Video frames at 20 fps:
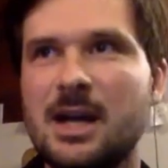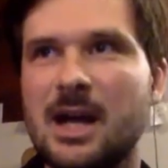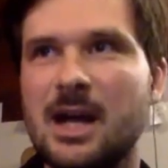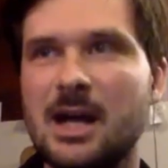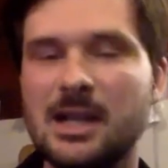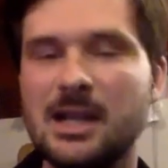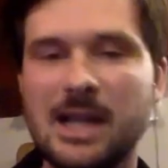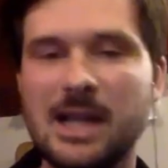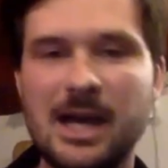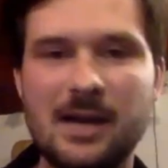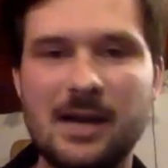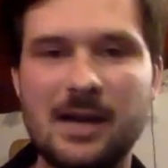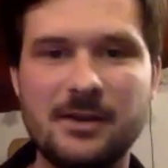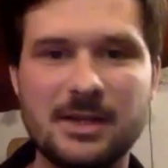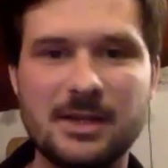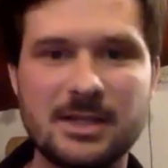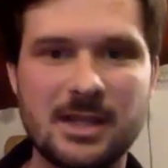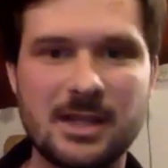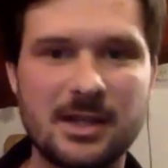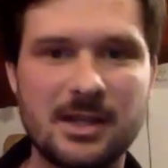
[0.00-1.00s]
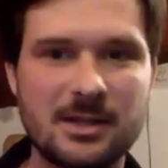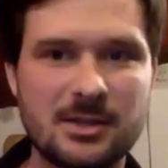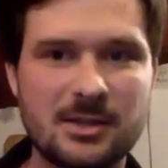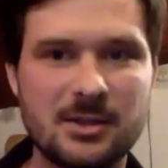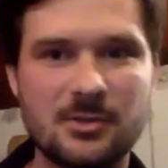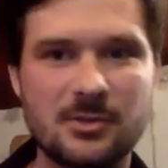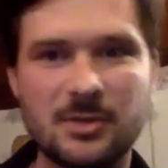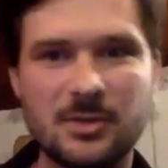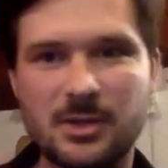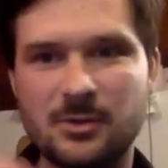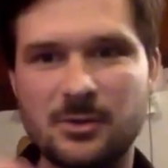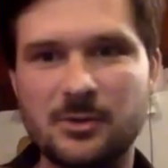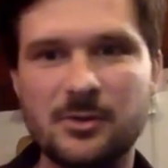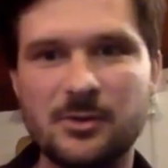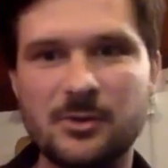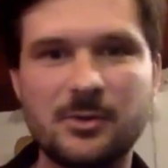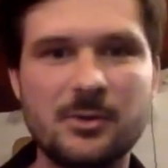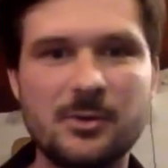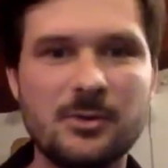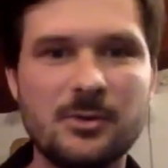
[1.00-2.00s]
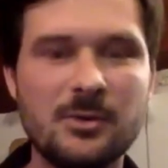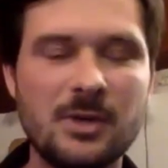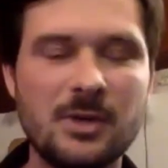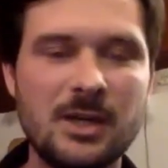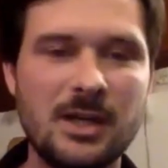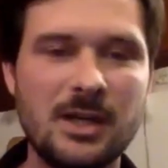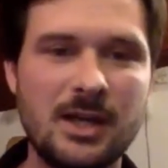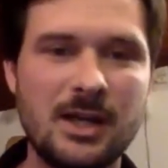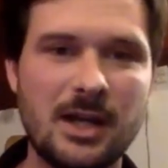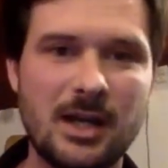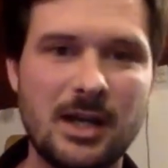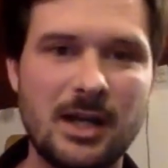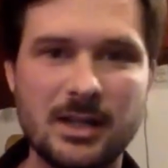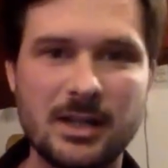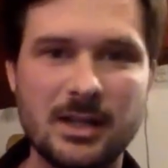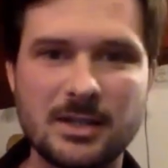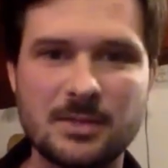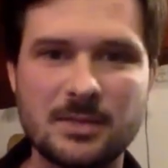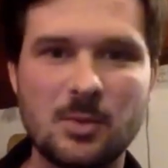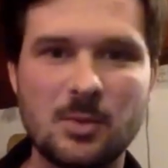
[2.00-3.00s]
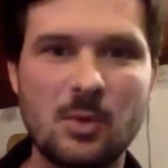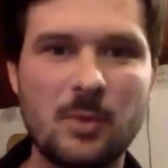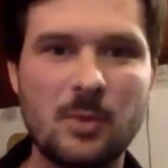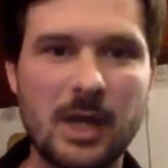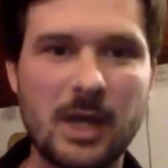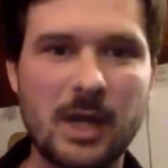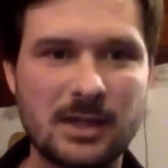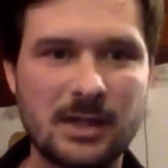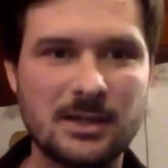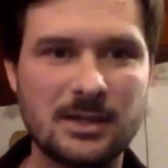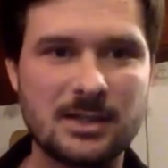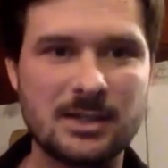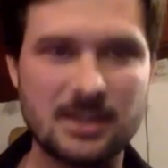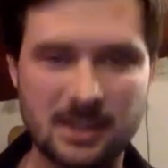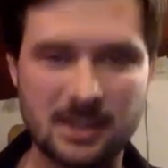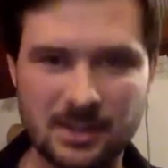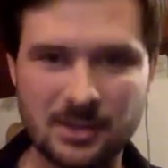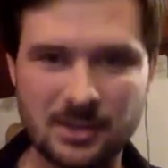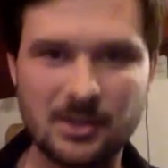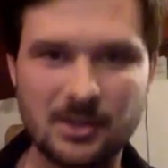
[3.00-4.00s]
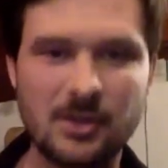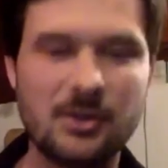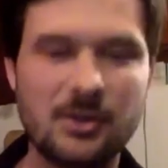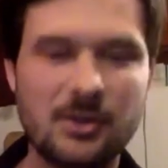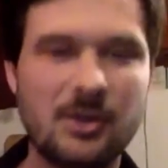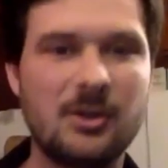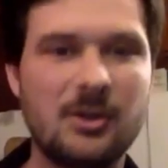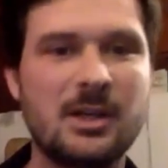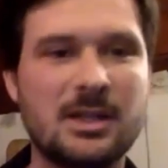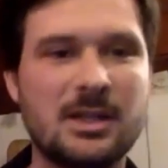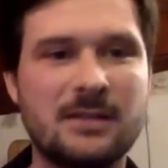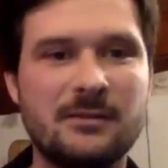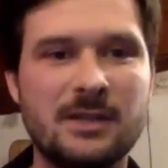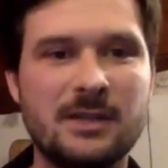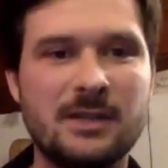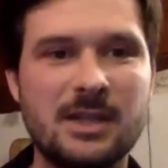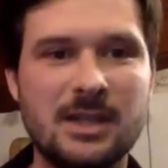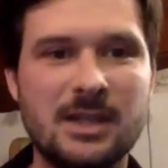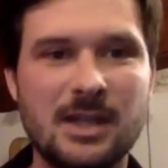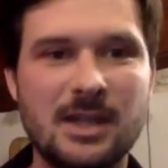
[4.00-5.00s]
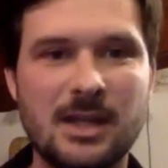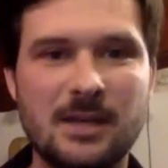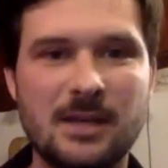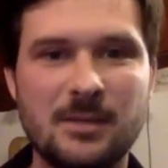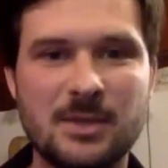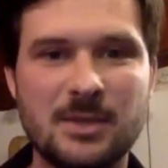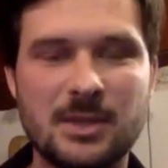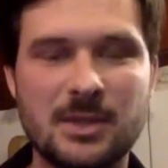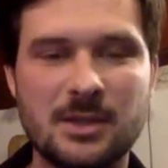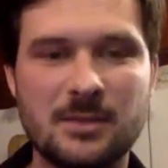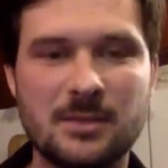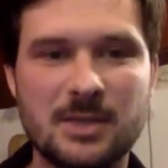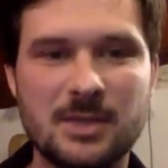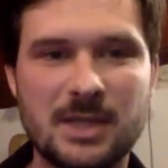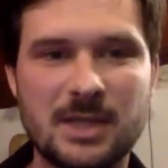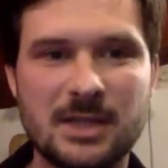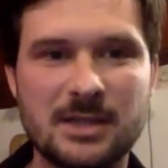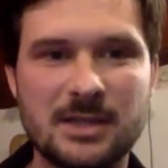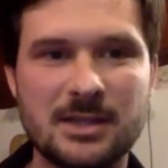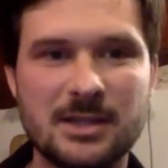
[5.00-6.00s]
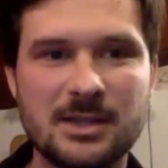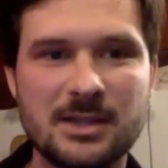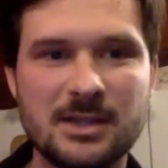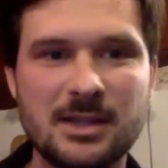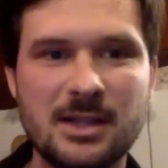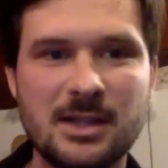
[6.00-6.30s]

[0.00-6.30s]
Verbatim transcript: allow this data to trickle through uh, in small packets under low connectivity um, circumstances